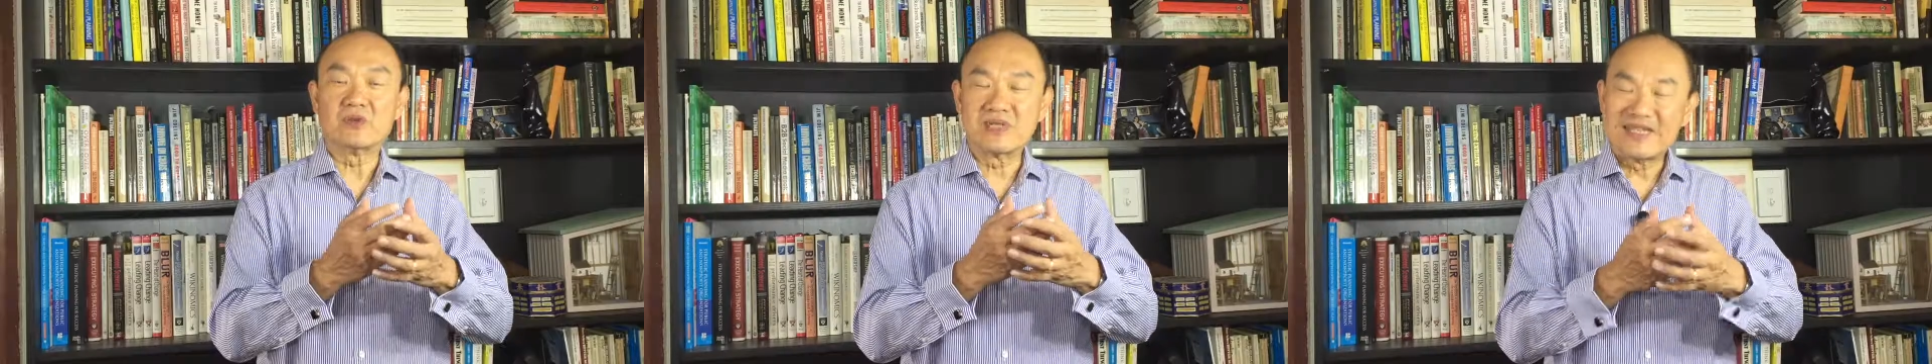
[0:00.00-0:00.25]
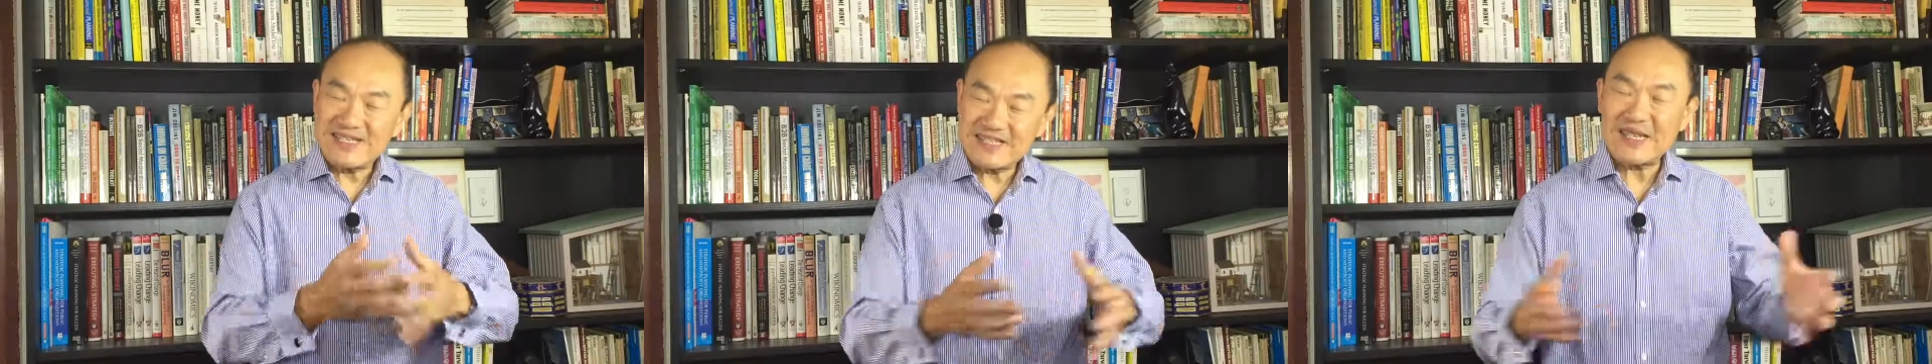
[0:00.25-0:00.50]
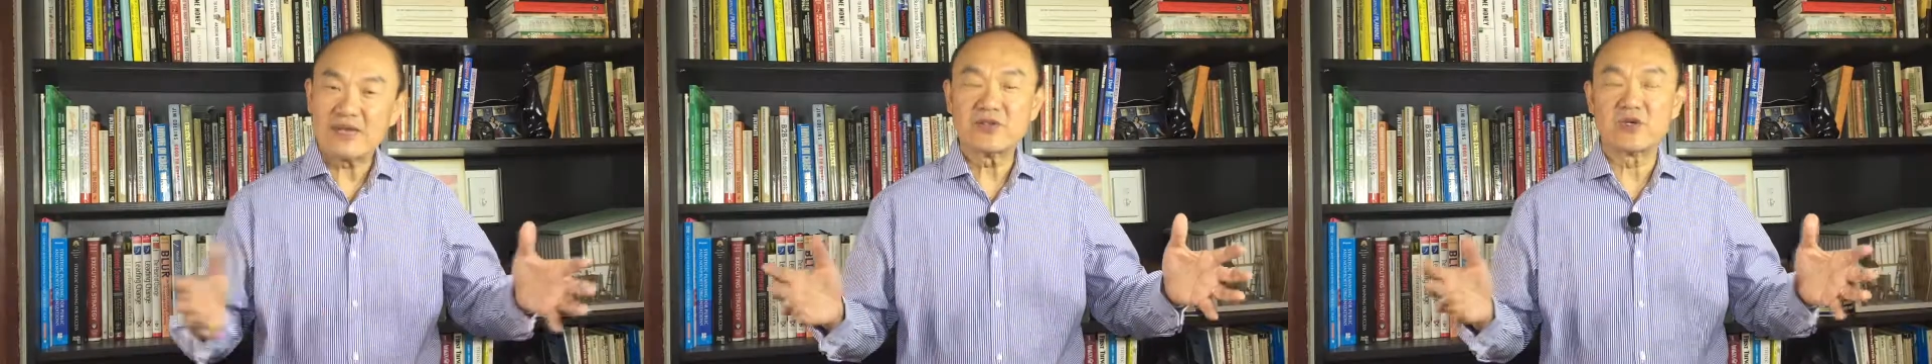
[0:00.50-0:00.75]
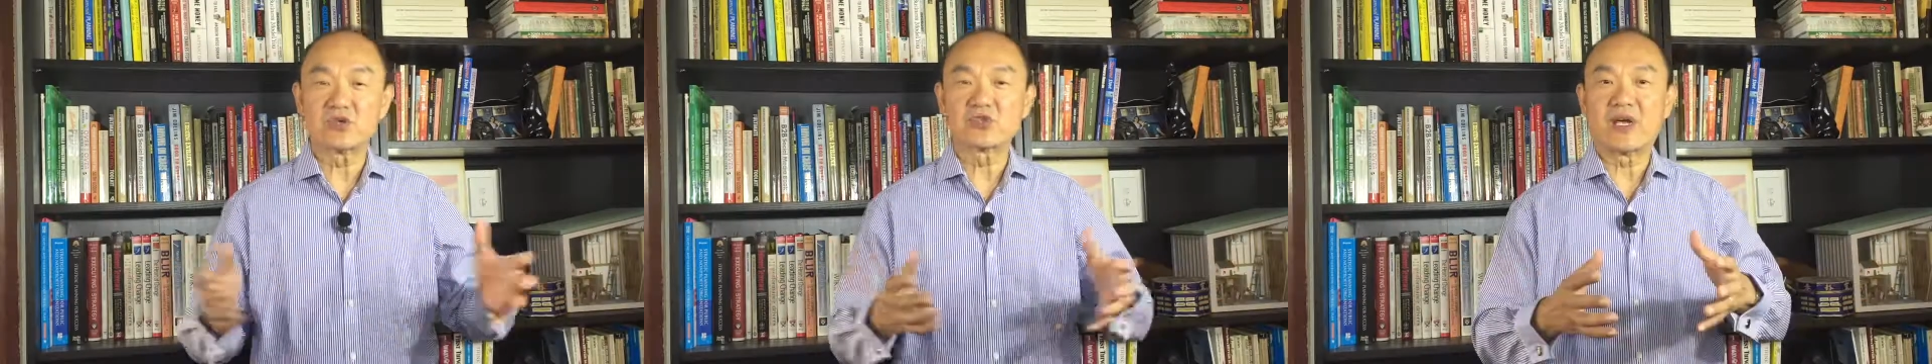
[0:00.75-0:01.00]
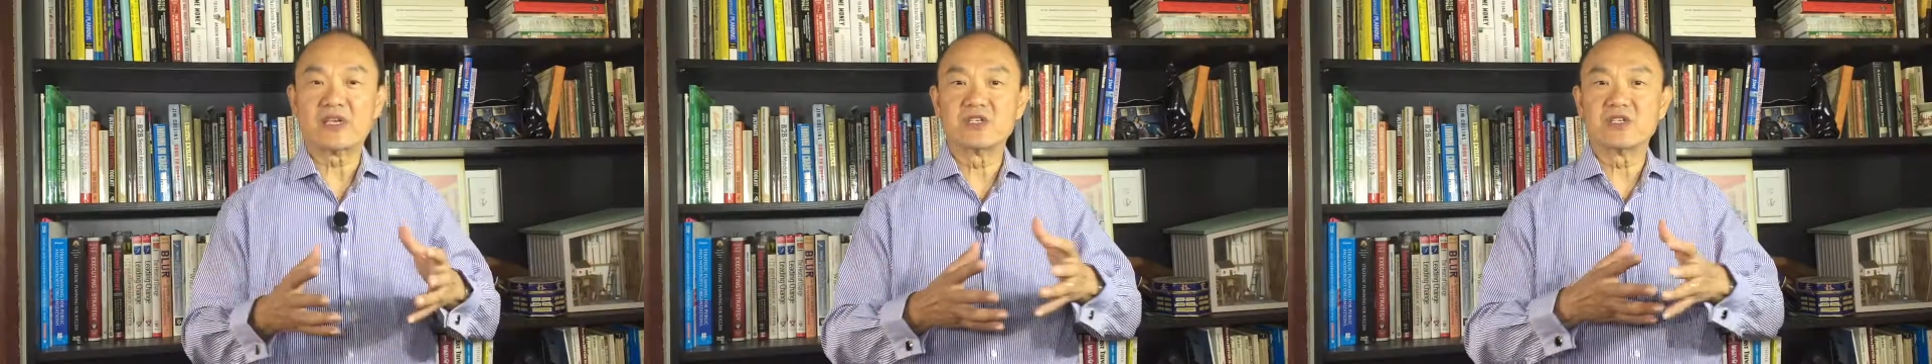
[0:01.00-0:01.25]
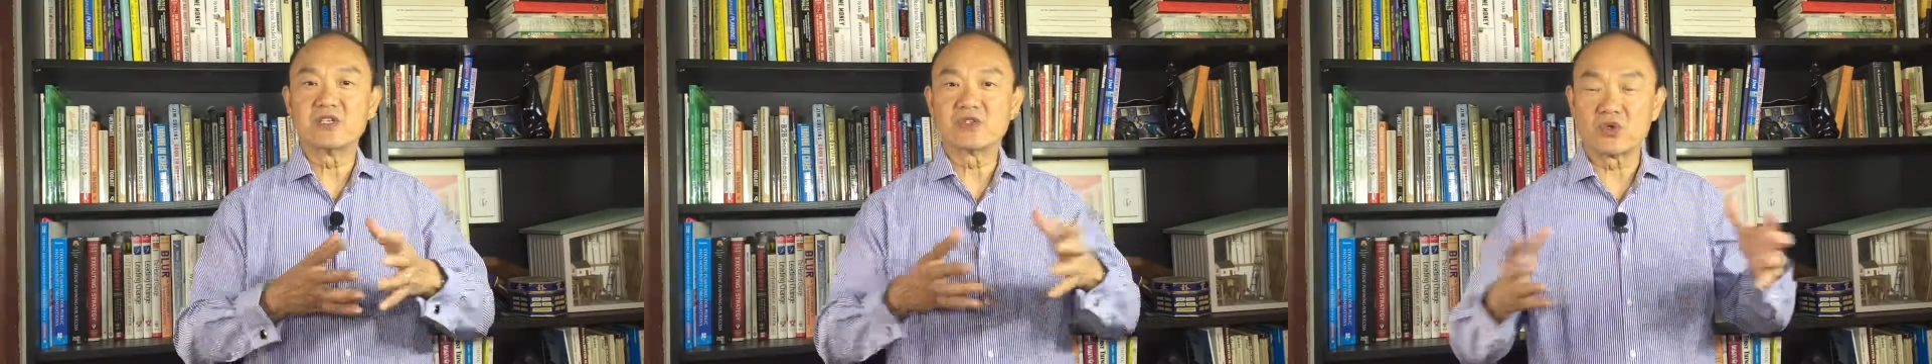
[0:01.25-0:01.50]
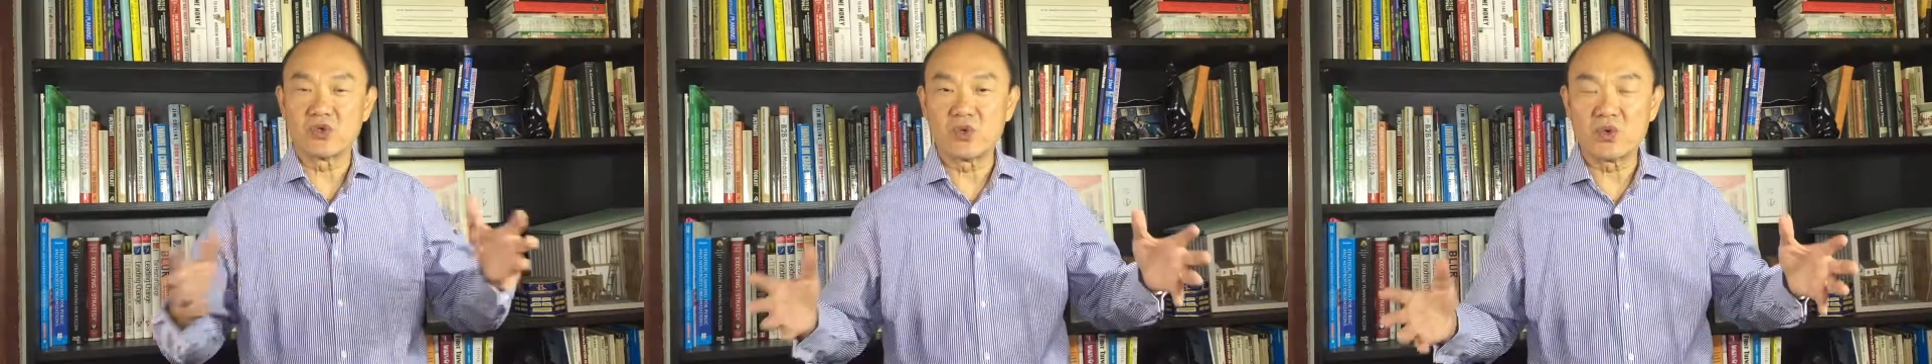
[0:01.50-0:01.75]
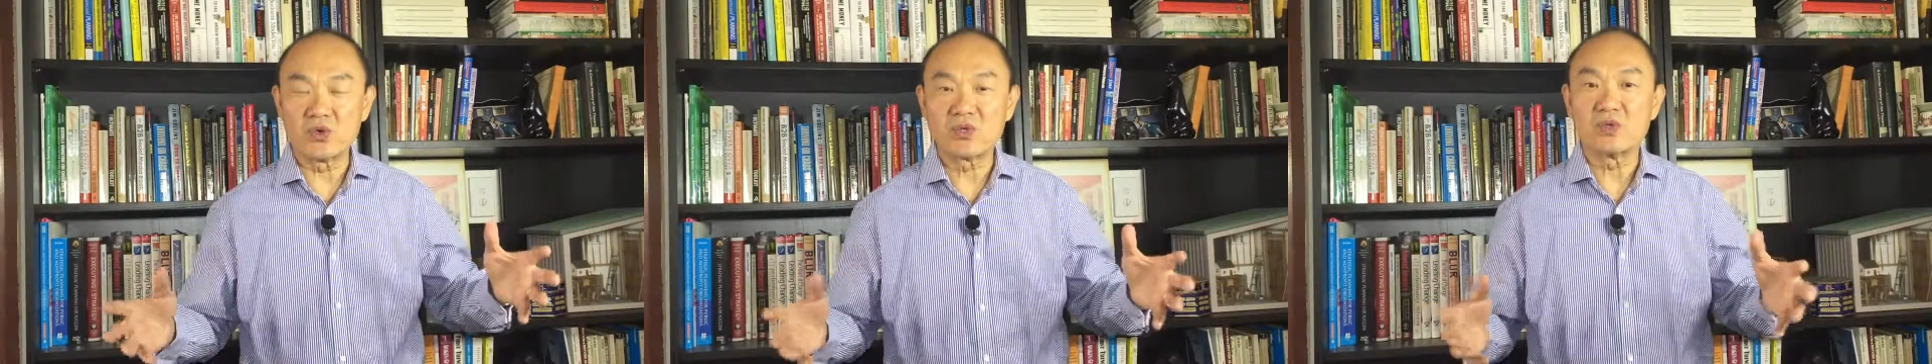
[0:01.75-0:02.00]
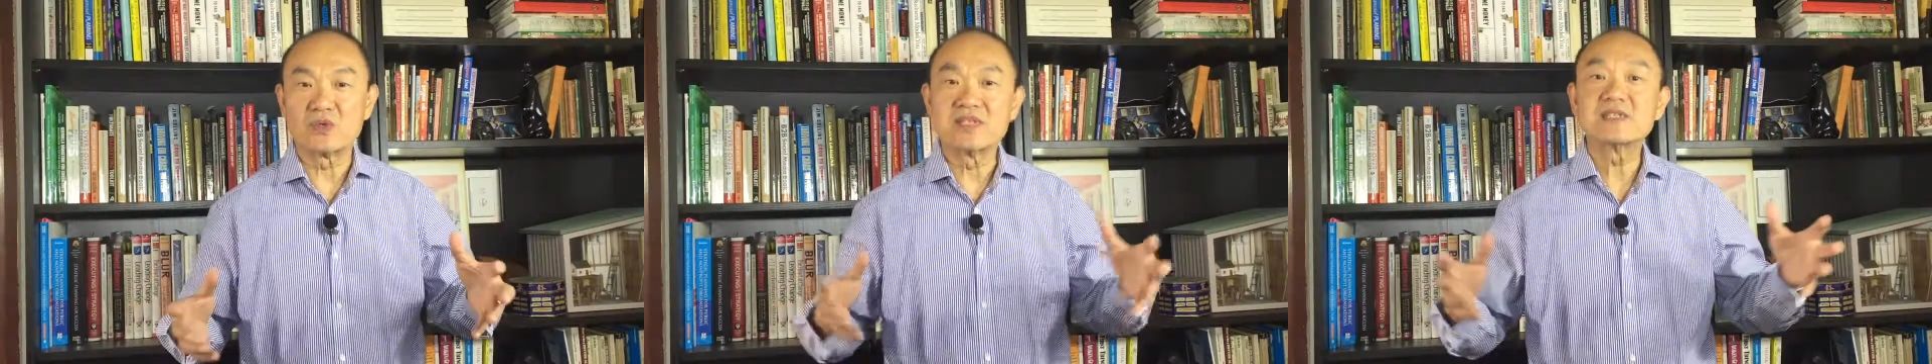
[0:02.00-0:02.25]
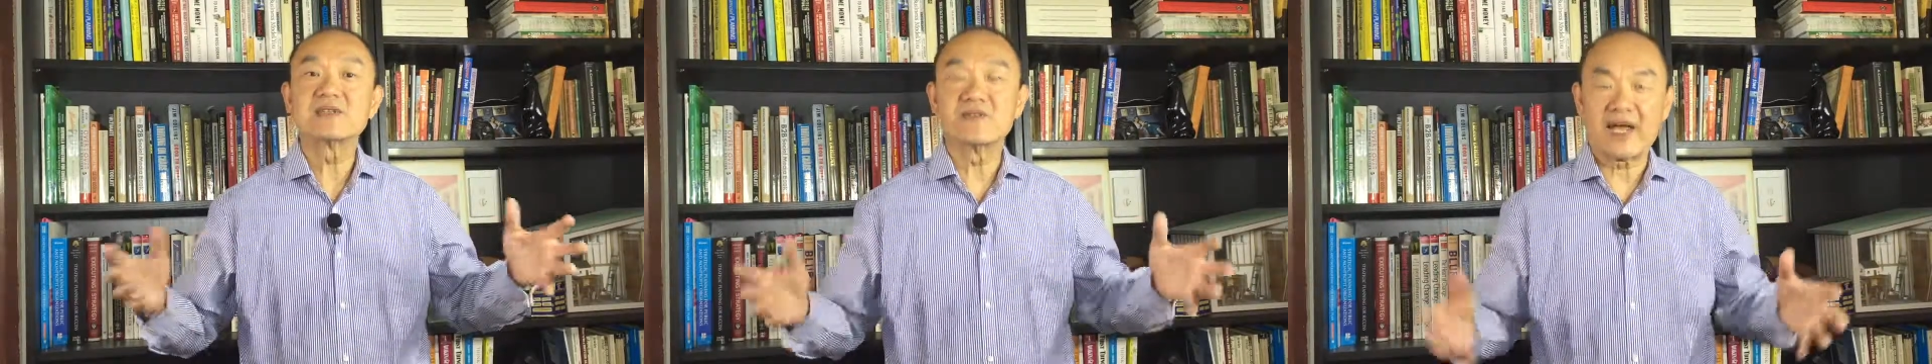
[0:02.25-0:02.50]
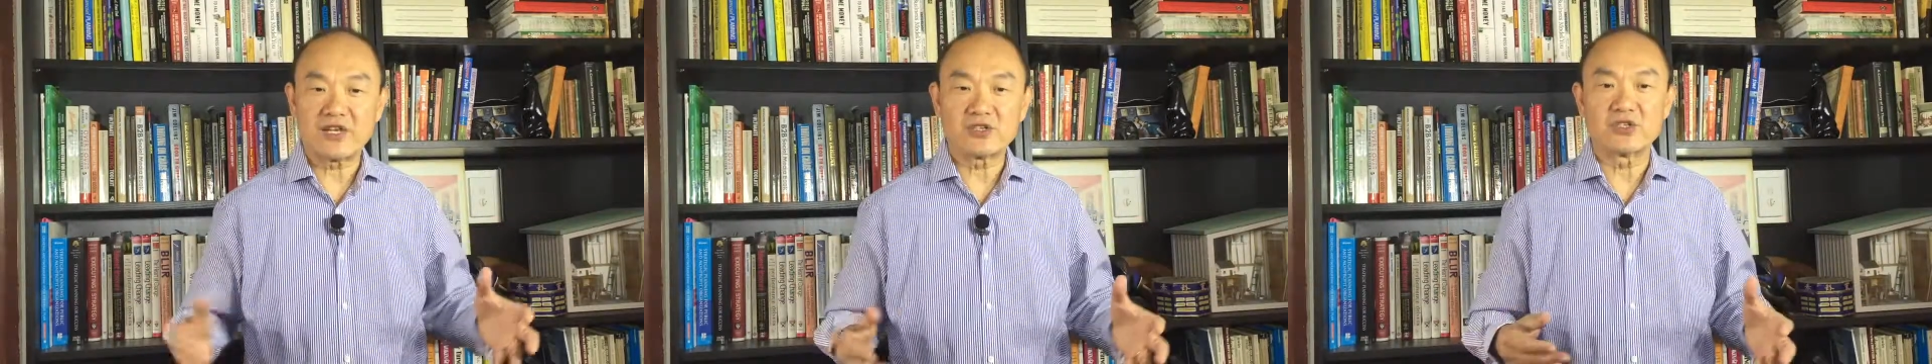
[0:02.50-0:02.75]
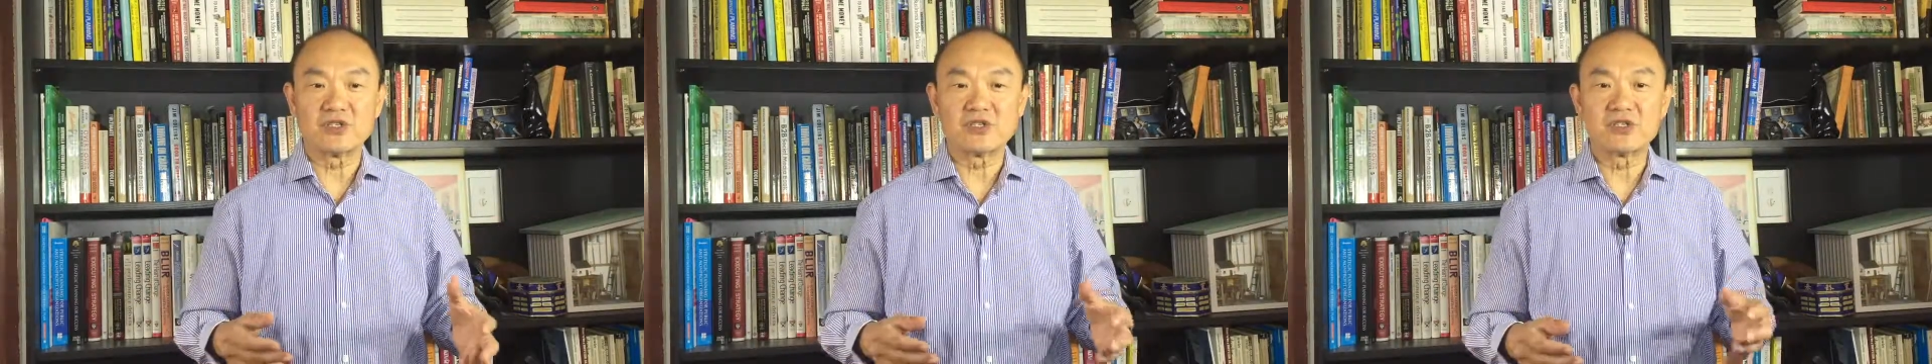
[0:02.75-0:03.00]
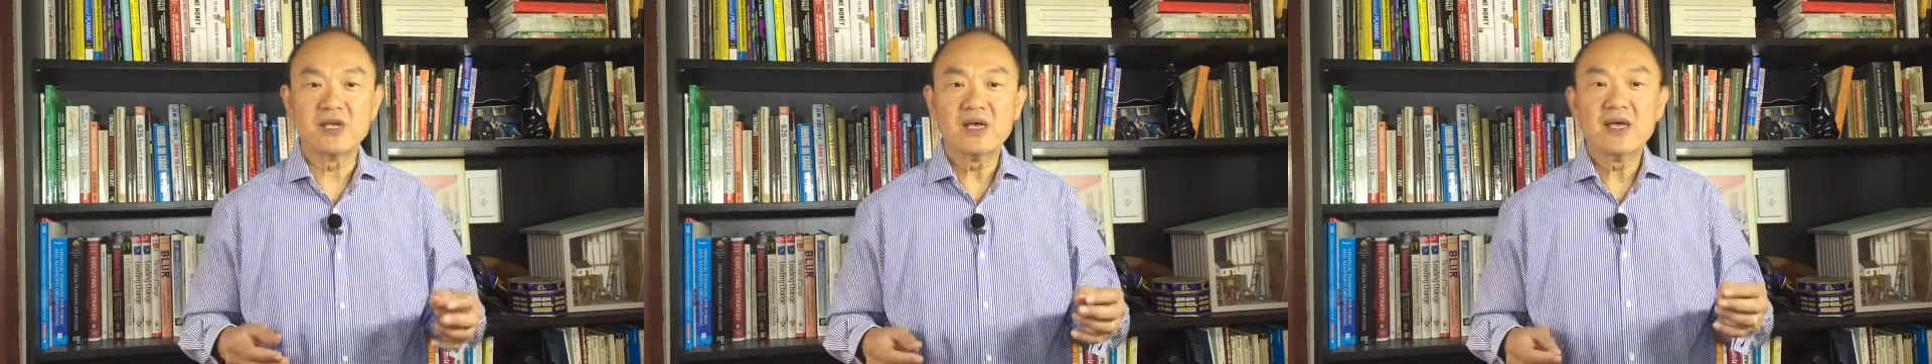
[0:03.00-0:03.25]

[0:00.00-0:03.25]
list down your strategies or your list of actions